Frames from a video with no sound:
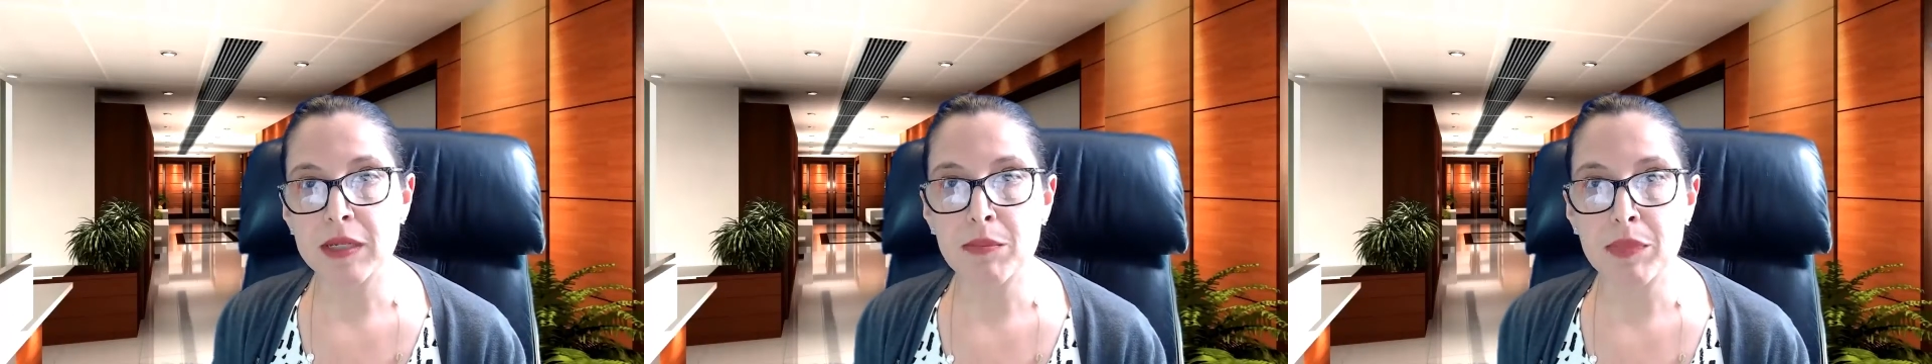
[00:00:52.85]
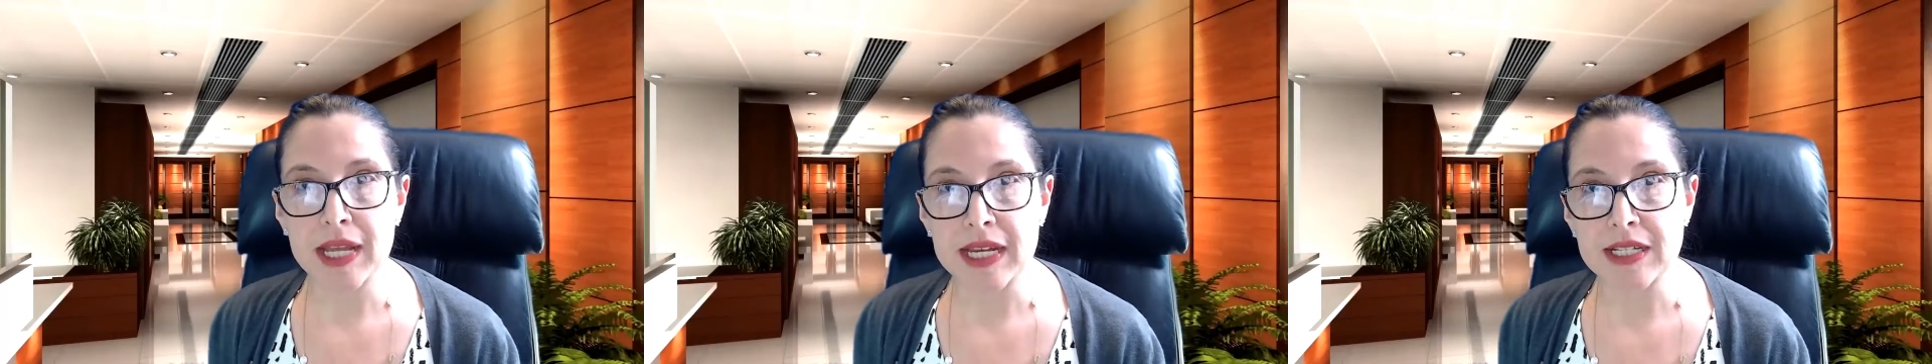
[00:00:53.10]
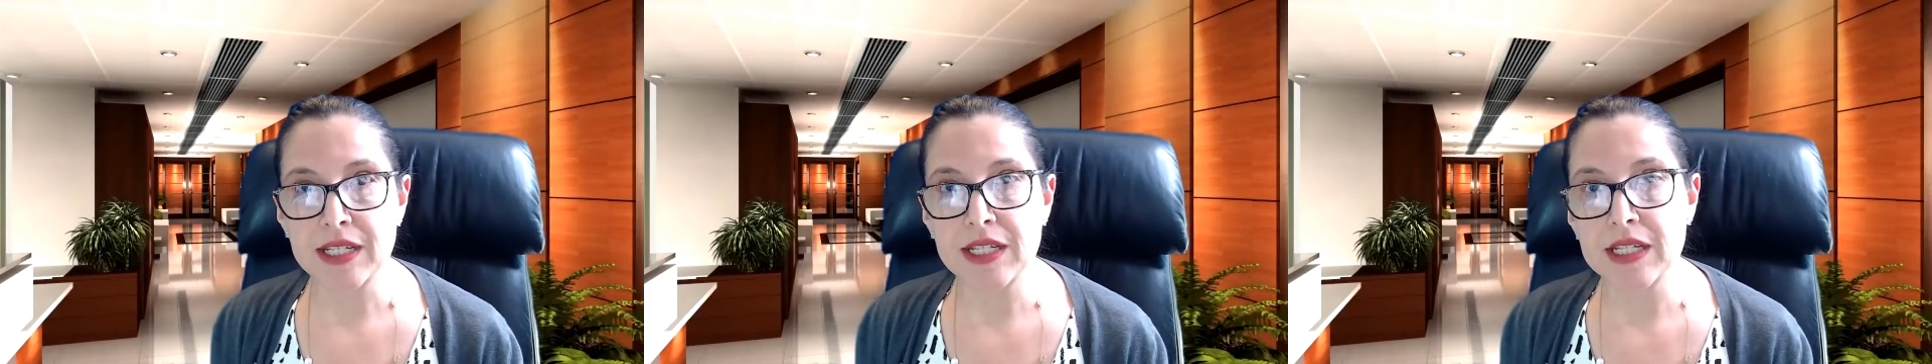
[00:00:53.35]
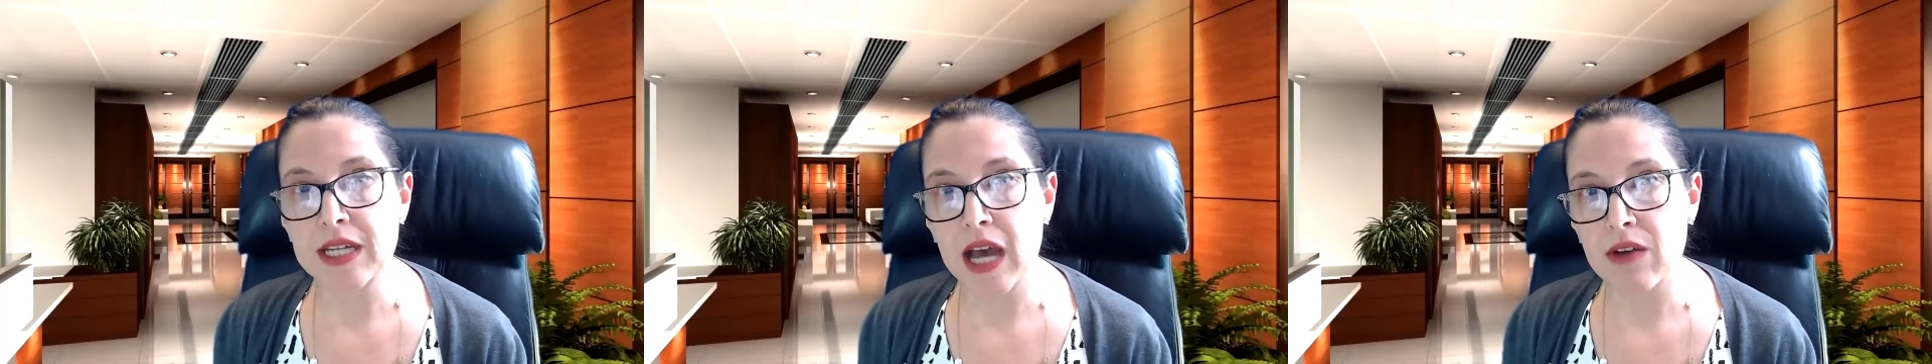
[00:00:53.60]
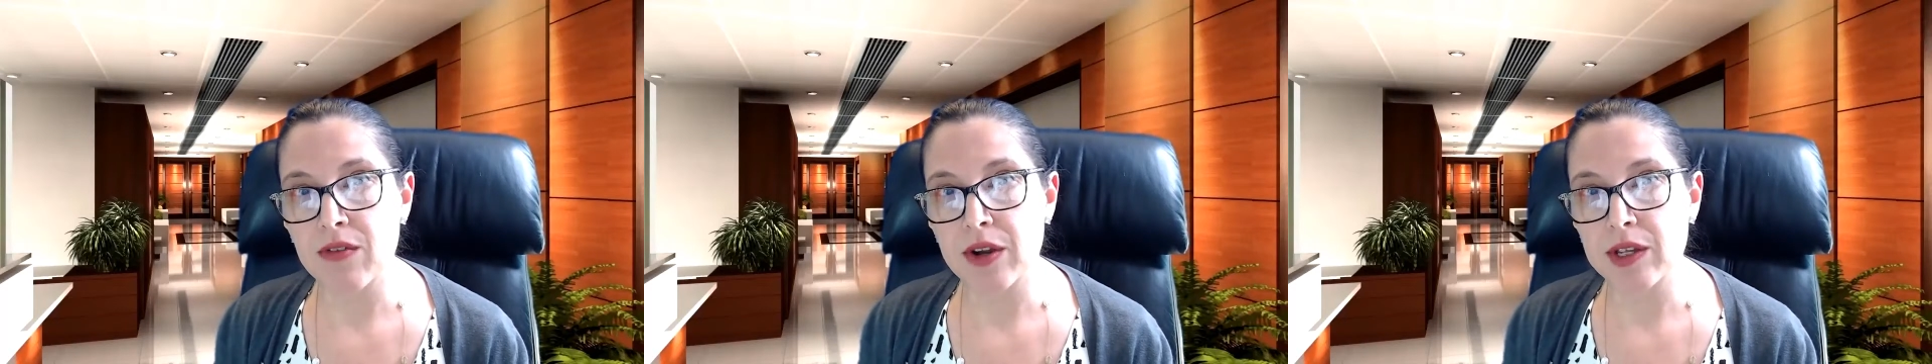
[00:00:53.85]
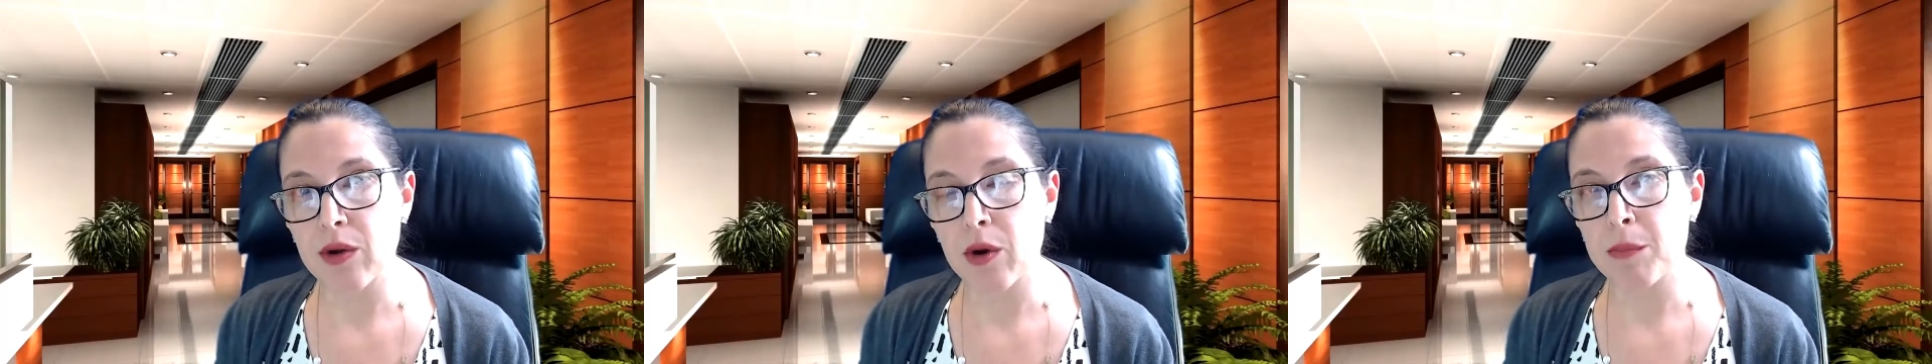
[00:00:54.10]
in place to
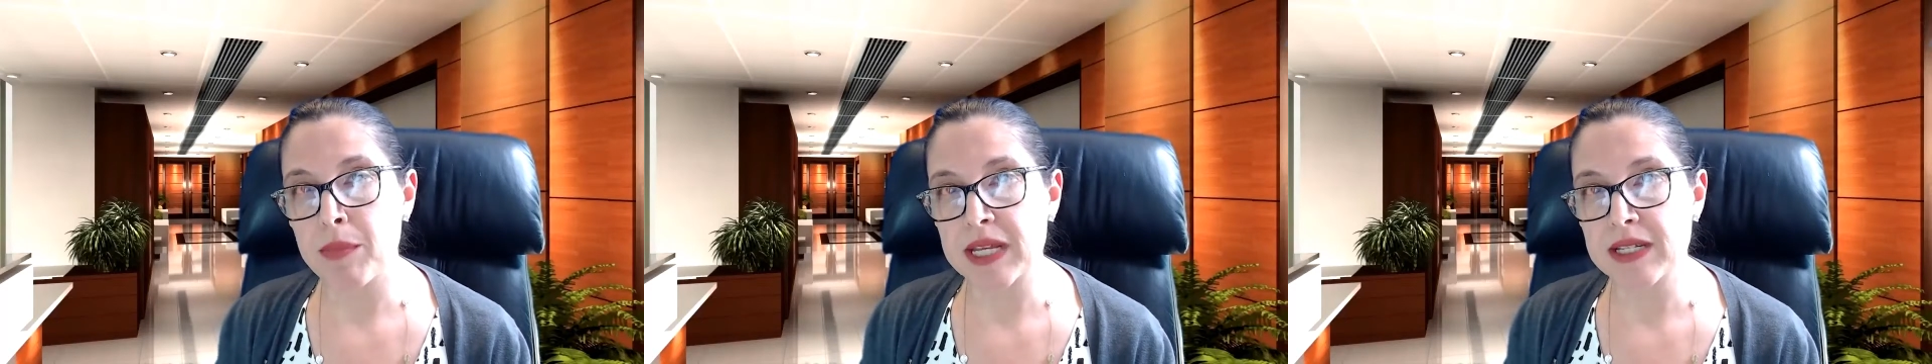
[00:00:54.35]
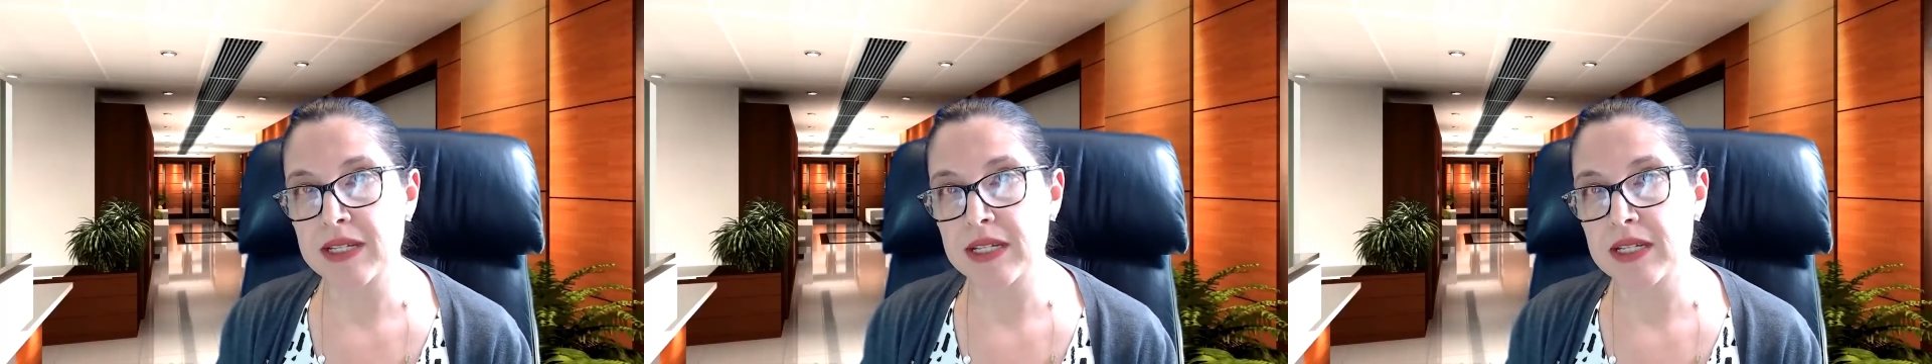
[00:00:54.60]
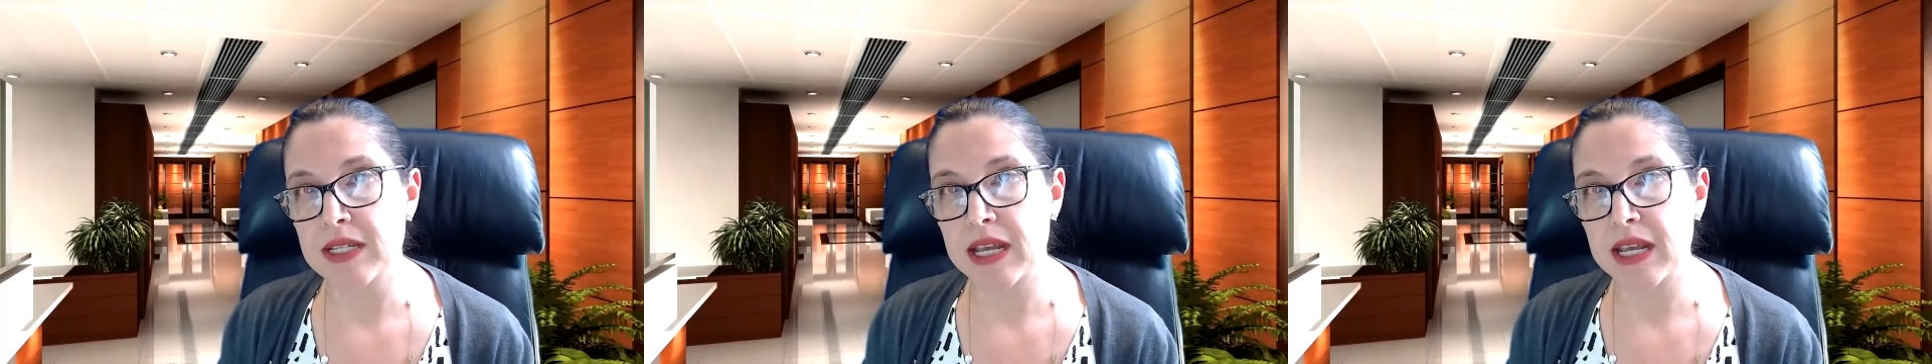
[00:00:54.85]
govern your business